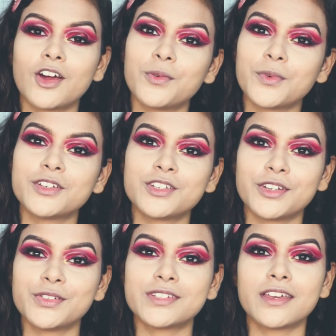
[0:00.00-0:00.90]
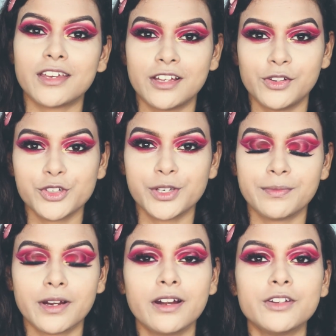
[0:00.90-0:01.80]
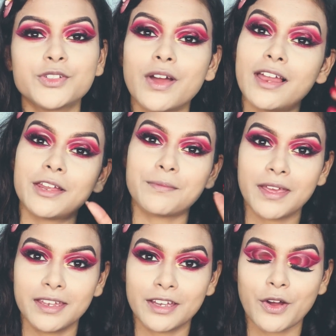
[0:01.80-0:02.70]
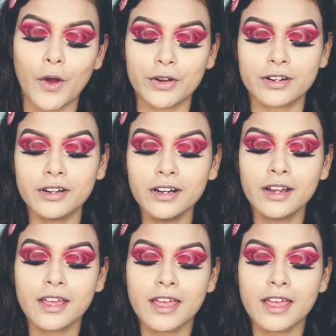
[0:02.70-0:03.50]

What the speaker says: Now I'm going to use a yellow shimmer to highlight my inner corner.